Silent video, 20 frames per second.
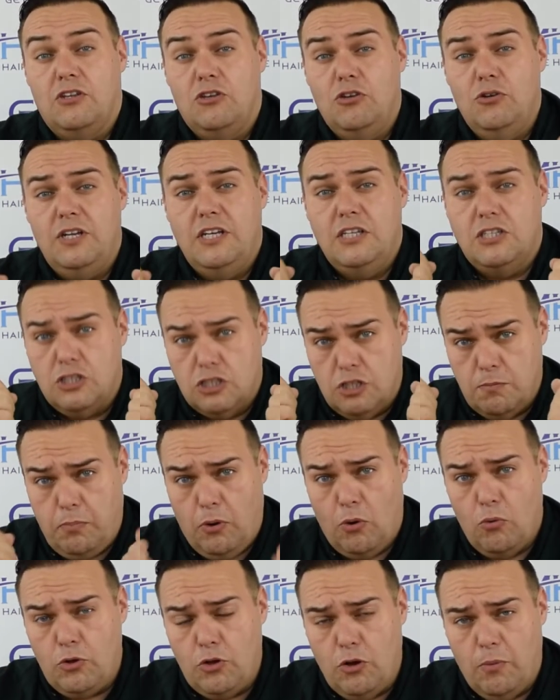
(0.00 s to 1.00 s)
You need to
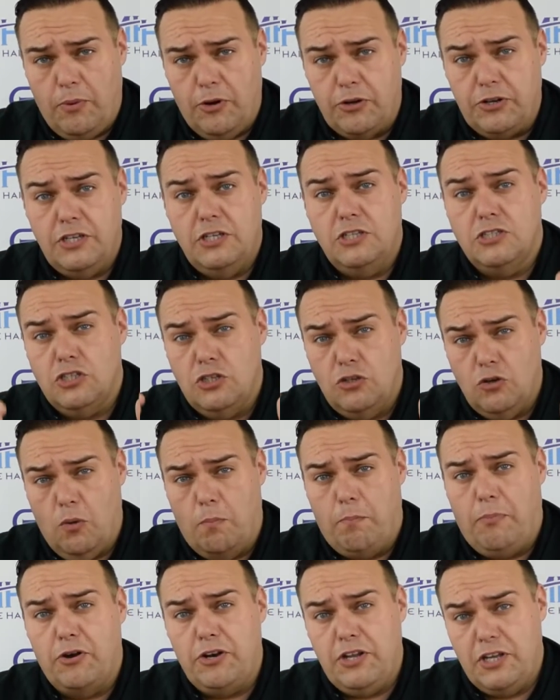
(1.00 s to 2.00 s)
support your body so your
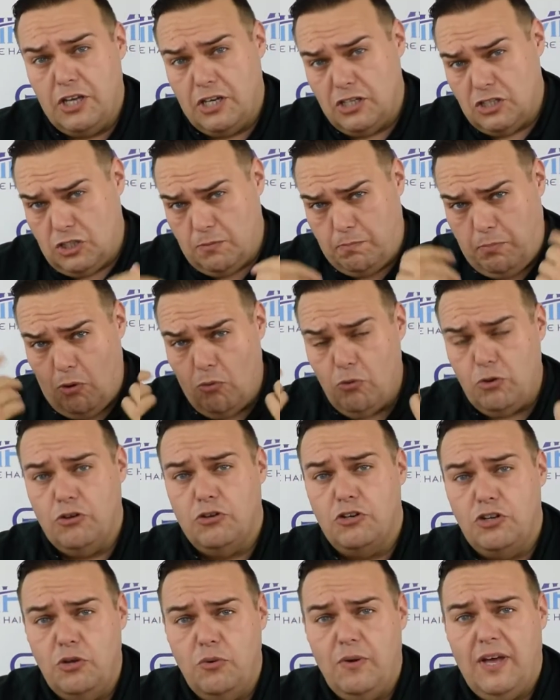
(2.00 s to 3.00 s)
body can support your
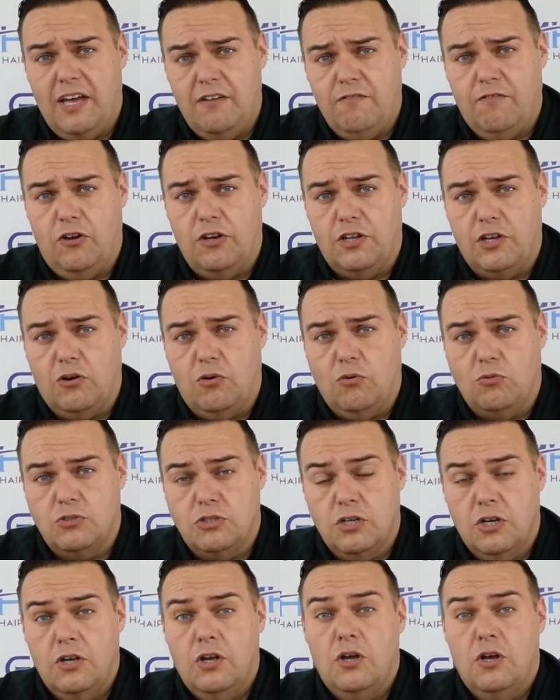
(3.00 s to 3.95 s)
new hair follicles.